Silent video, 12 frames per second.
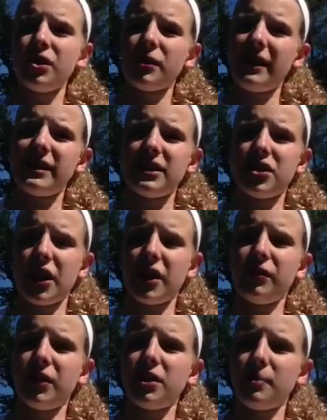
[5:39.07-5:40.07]
so I had to
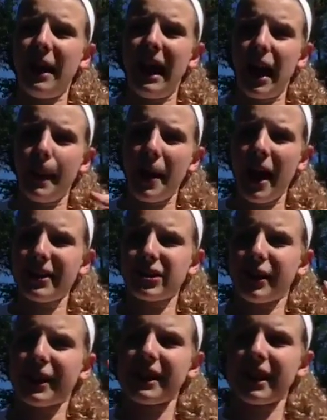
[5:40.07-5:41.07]
transfer it to my
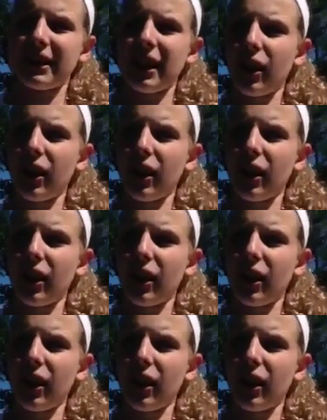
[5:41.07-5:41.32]
iPad so I can get